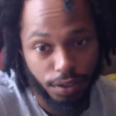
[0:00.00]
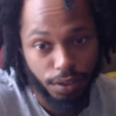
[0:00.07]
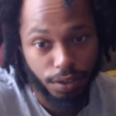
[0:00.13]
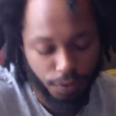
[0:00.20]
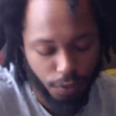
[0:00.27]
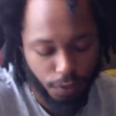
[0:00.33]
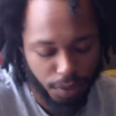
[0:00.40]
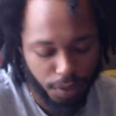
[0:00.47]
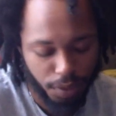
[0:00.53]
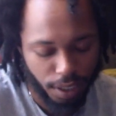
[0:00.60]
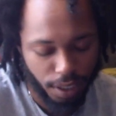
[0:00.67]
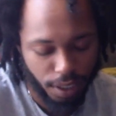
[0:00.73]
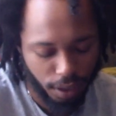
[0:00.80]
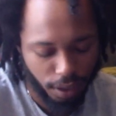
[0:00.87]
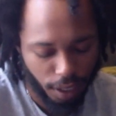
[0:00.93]
You feel me? Shedding
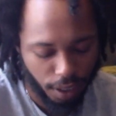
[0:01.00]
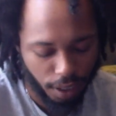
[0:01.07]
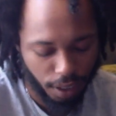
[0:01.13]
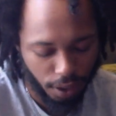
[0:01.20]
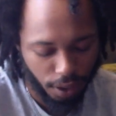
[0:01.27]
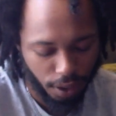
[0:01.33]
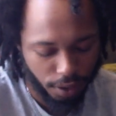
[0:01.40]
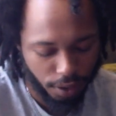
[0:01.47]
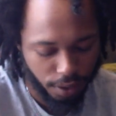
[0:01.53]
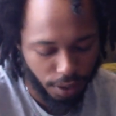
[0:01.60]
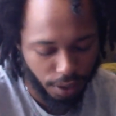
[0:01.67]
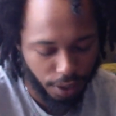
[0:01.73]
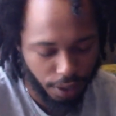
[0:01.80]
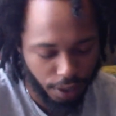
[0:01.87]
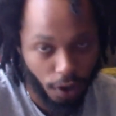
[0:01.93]
a light on a
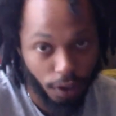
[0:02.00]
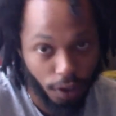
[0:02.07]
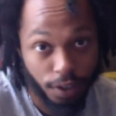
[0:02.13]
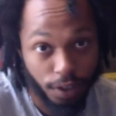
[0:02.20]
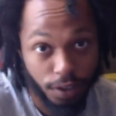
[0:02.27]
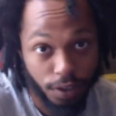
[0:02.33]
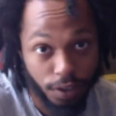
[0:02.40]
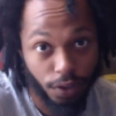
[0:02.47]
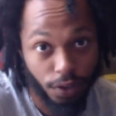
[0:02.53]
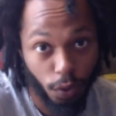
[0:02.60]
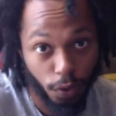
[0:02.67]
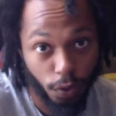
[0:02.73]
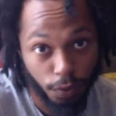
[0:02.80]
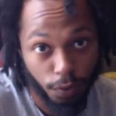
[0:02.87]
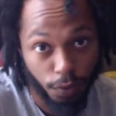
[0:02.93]
darkness in order
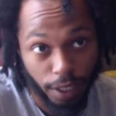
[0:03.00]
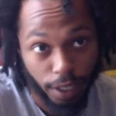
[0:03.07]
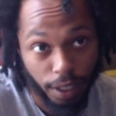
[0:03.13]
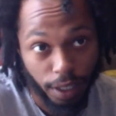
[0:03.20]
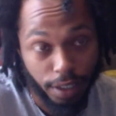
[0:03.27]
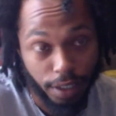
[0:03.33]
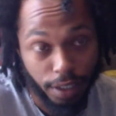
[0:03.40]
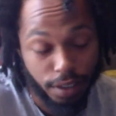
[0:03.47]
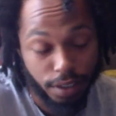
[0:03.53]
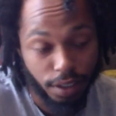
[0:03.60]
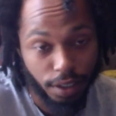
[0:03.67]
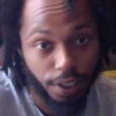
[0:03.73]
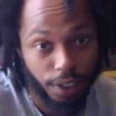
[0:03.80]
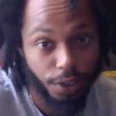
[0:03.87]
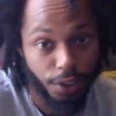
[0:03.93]
for that light to
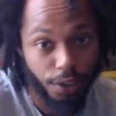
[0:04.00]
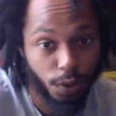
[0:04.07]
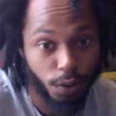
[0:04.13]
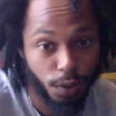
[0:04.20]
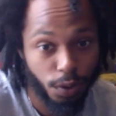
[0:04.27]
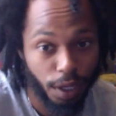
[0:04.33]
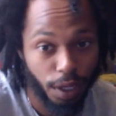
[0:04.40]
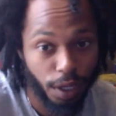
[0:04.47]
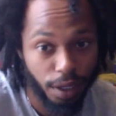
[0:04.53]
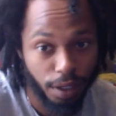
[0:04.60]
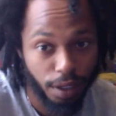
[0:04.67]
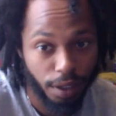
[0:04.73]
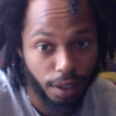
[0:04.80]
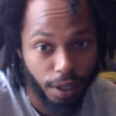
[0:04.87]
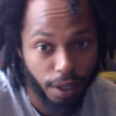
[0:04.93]
heal
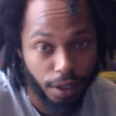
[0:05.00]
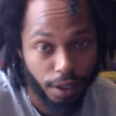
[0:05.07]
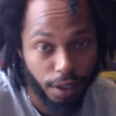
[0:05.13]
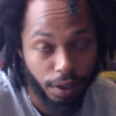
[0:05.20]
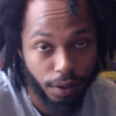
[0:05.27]
and then